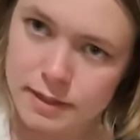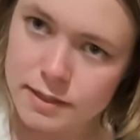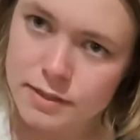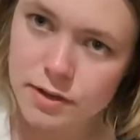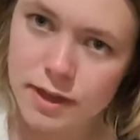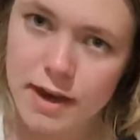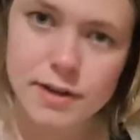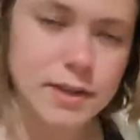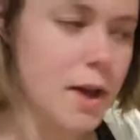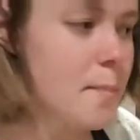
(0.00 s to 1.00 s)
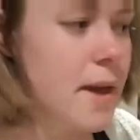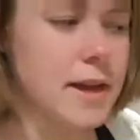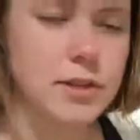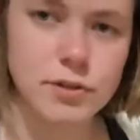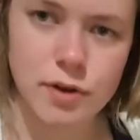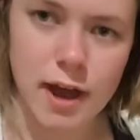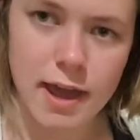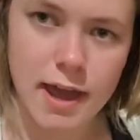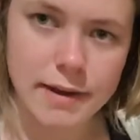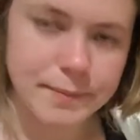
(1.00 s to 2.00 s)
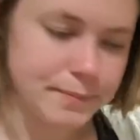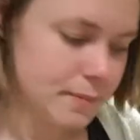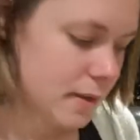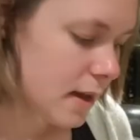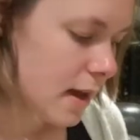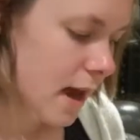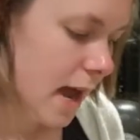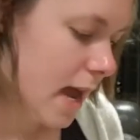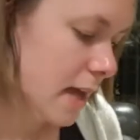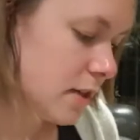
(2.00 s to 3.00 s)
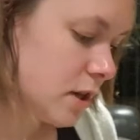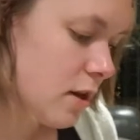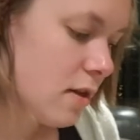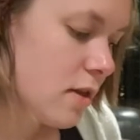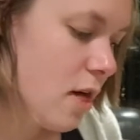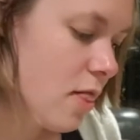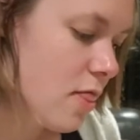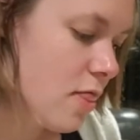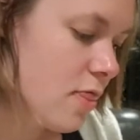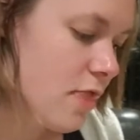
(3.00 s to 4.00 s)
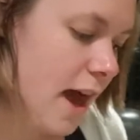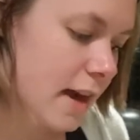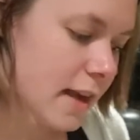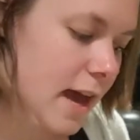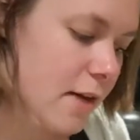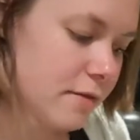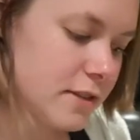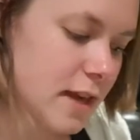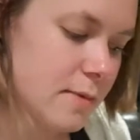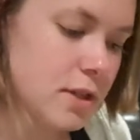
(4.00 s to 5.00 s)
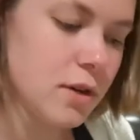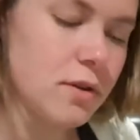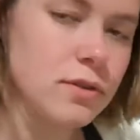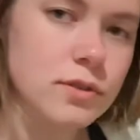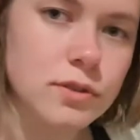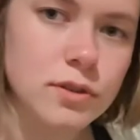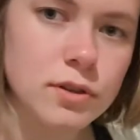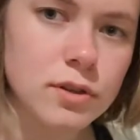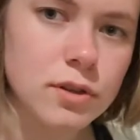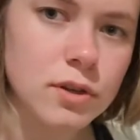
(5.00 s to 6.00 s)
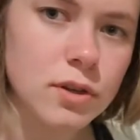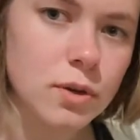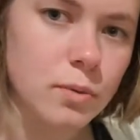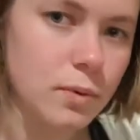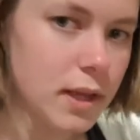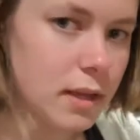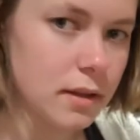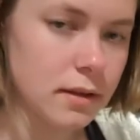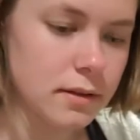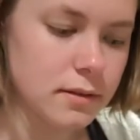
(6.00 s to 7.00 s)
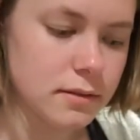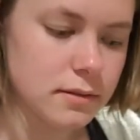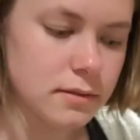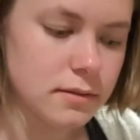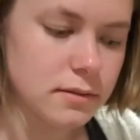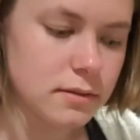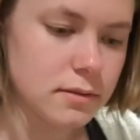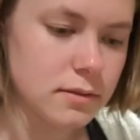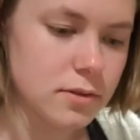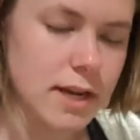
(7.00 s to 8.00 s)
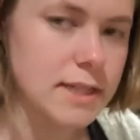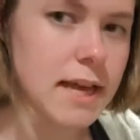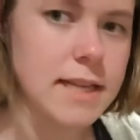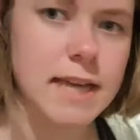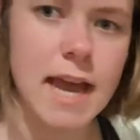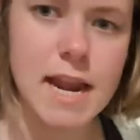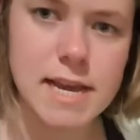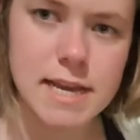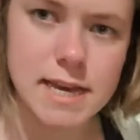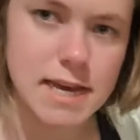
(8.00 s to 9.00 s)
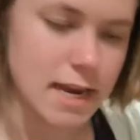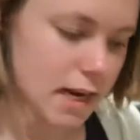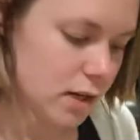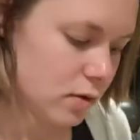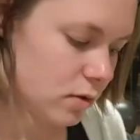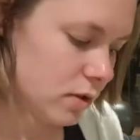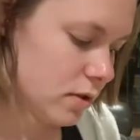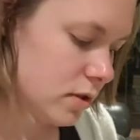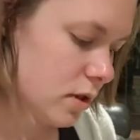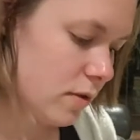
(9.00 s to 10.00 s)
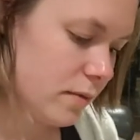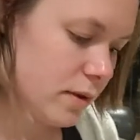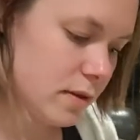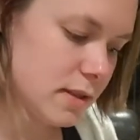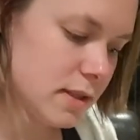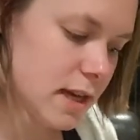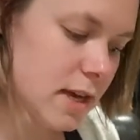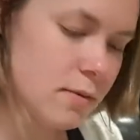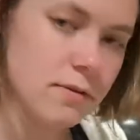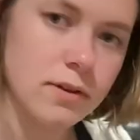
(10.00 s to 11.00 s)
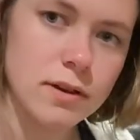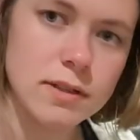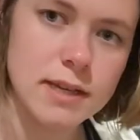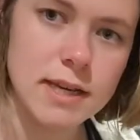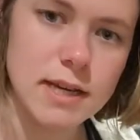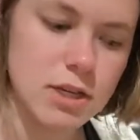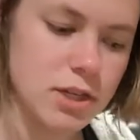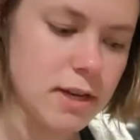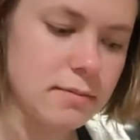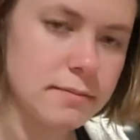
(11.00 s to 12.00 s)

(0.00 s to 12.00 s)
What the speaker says: So there's our major triad. And that count for semitones will translate to any key in any chord. So we got C, we've got C, E, G.